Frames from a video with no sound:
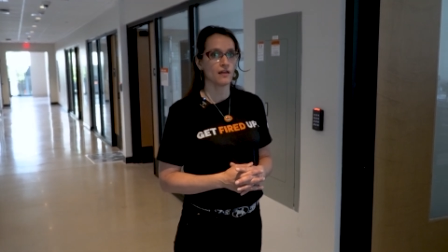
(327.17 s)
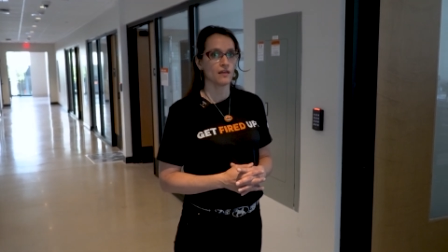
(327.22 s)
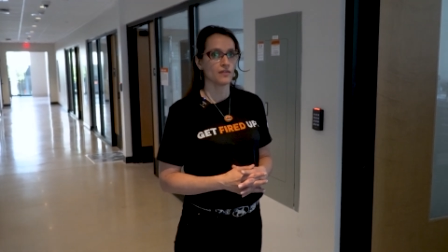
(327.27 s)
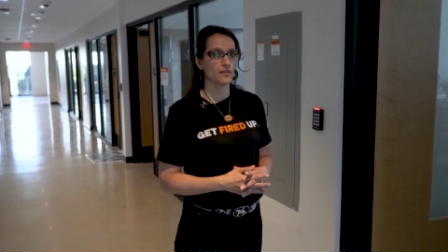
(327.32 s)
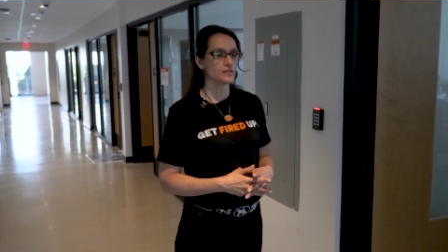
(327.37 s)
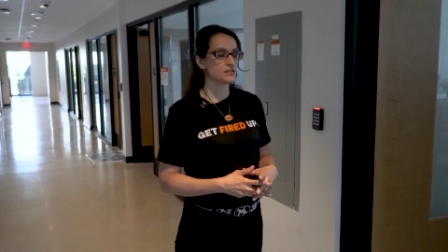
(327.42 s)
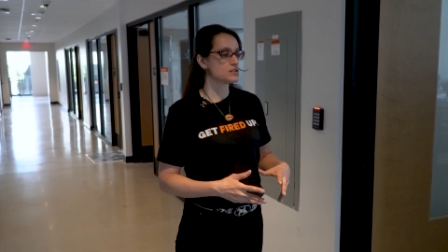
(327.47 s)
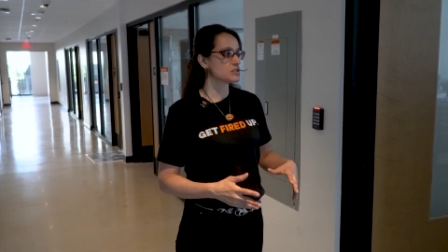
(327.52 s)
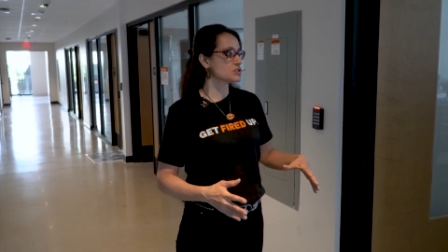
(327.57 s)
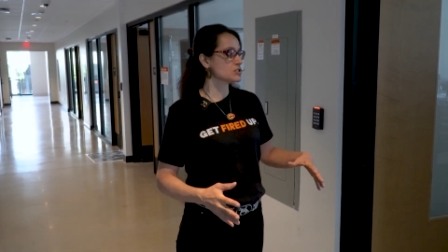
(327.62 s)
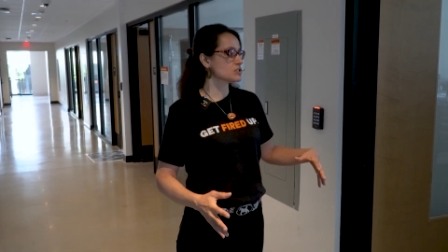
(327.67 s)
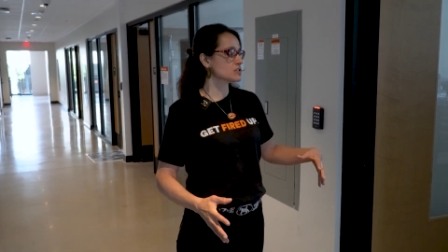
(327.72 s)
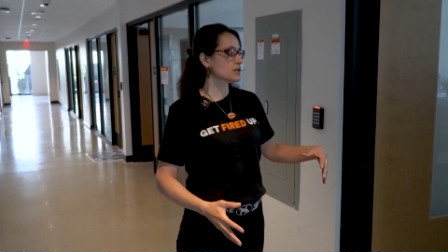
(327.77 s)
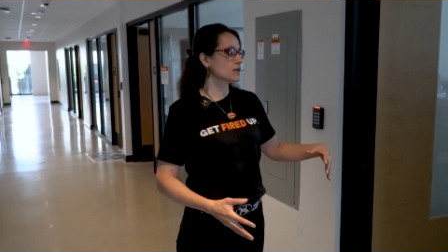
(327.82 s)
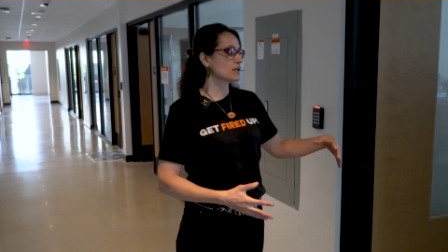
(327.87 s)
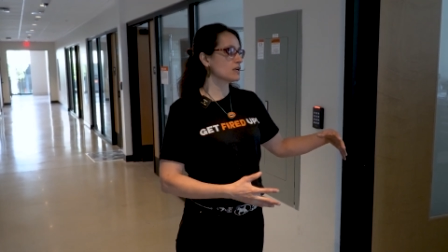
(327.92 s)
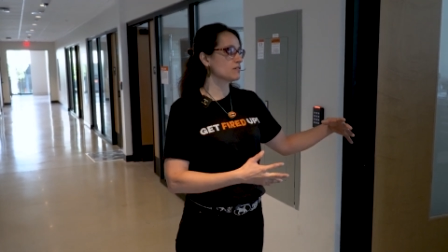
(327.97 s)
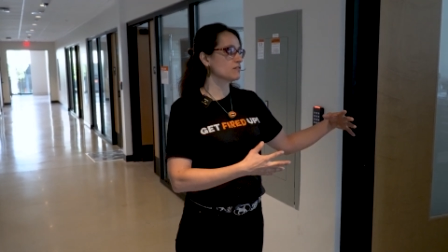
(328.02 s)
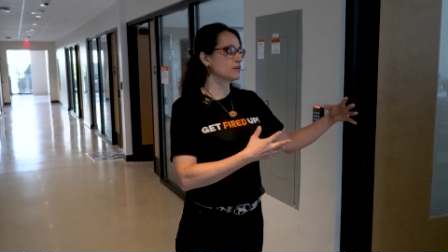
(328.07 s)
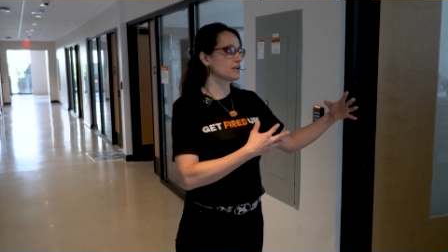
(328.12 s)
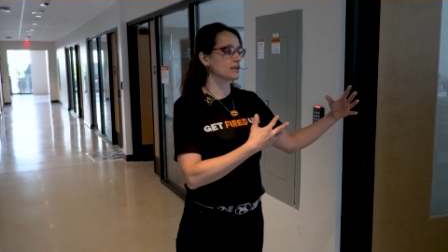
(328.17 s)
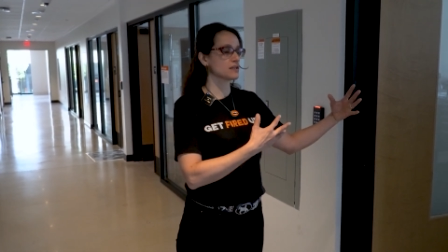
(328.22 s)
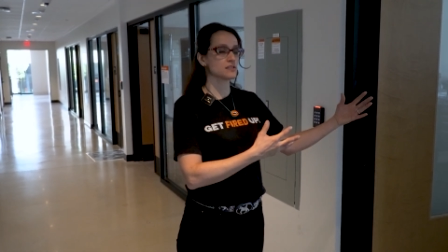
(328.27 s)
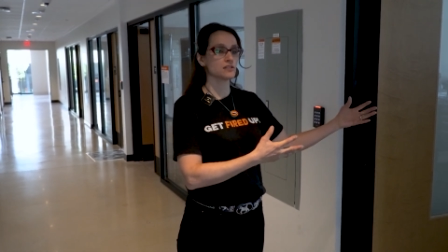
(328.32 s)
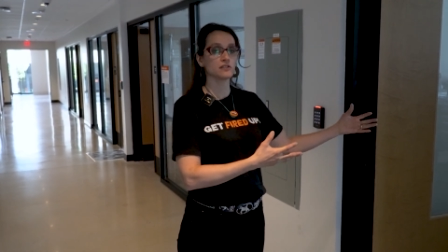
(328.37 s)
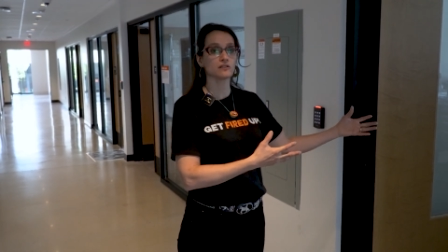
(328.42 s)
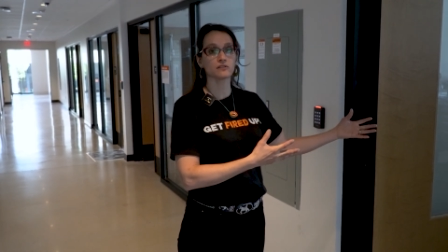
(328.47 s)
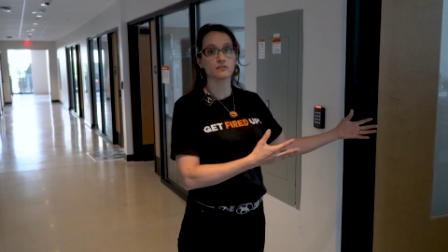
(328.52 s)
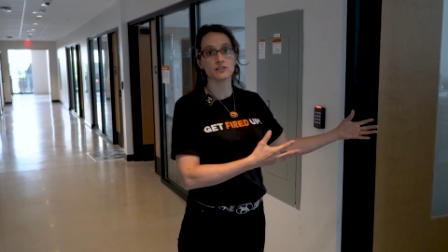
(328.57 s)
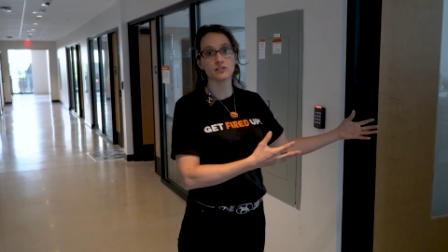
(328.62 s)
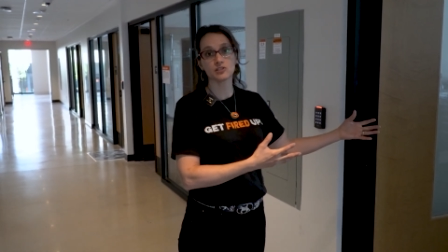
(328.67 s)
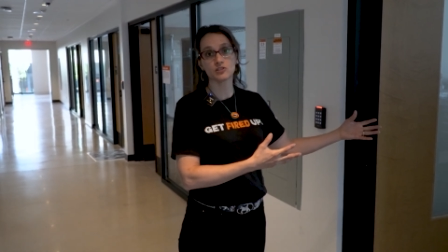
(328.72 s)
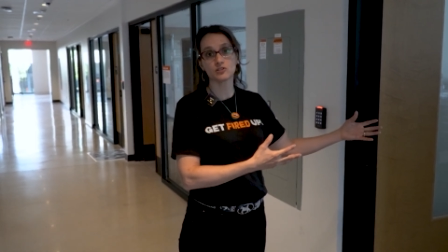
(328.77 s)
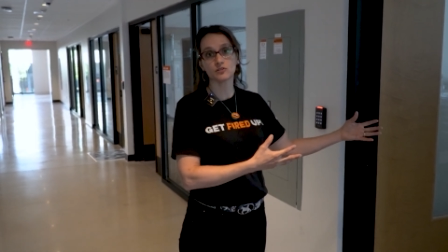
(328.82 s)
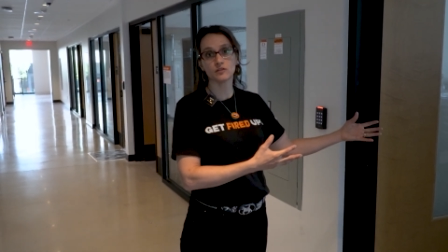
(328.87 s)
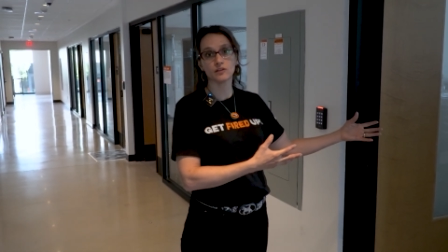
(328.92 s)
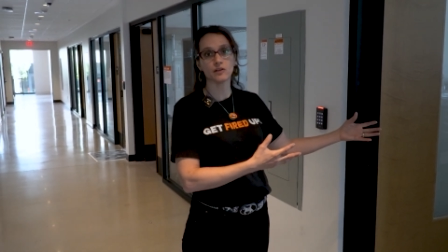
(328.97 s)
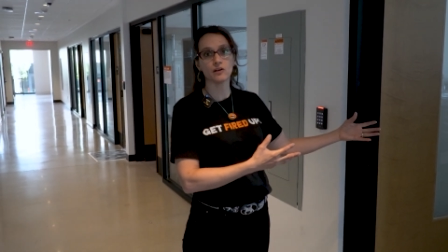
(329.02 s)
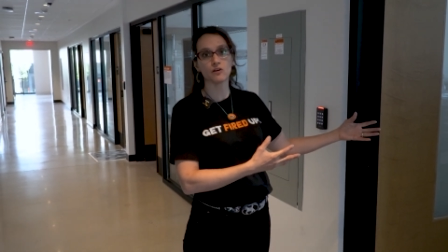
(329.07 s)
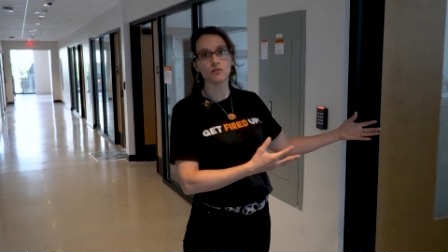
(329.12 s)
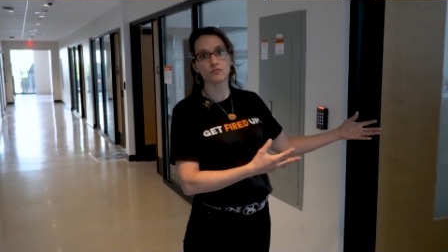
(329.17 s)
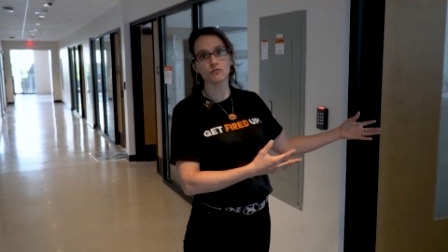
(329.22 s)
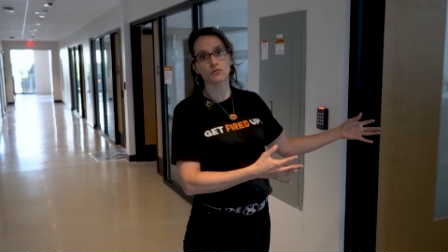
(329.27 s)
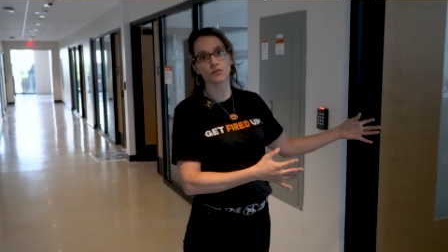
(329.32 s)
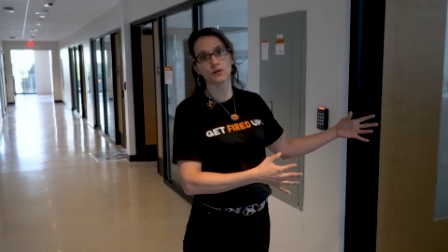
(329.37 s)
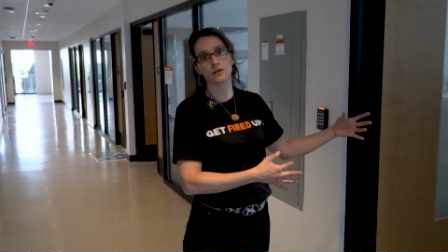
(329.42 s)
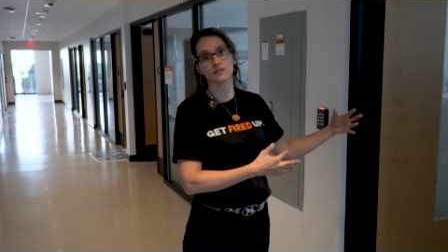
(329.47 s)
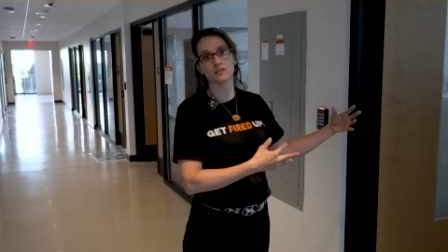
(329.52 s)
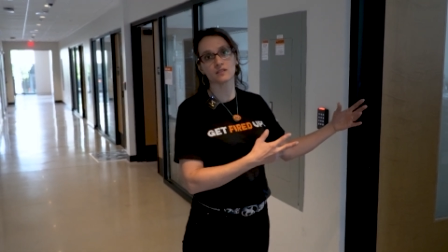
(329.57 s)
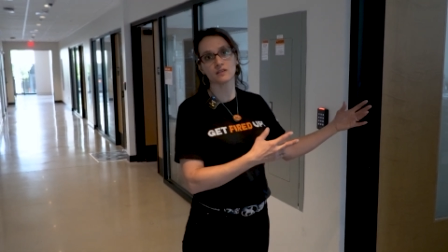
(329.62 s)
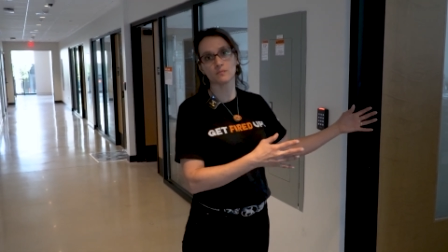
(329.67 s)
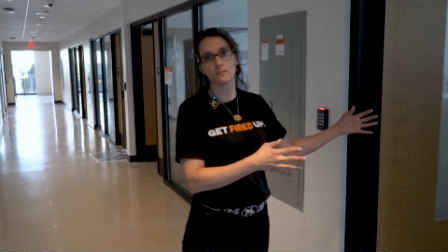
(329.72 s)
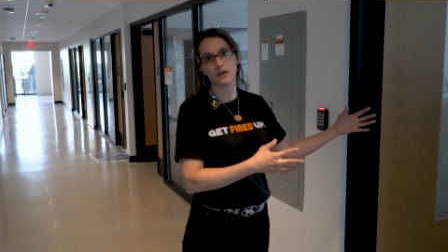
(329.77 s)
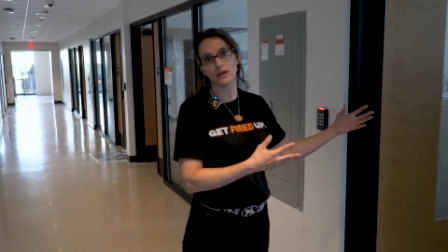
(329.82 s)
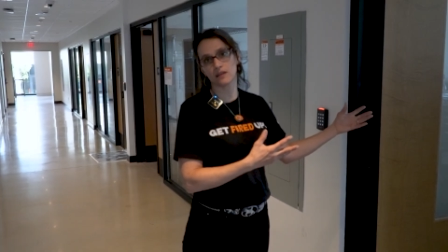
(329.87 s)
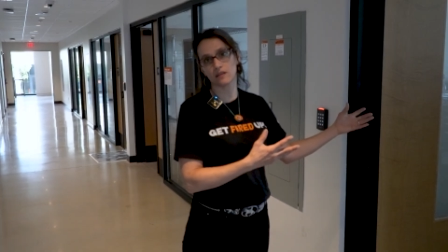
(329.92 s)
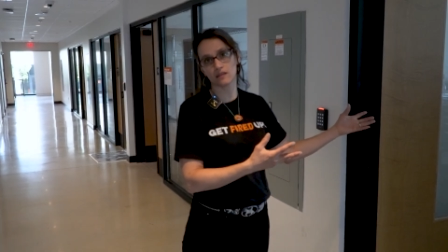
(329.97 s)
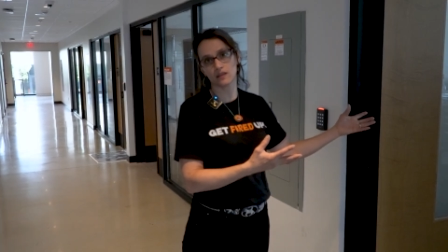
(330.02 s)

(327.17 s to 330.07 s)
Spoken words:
This is just kind of an auxiliary studio for us to make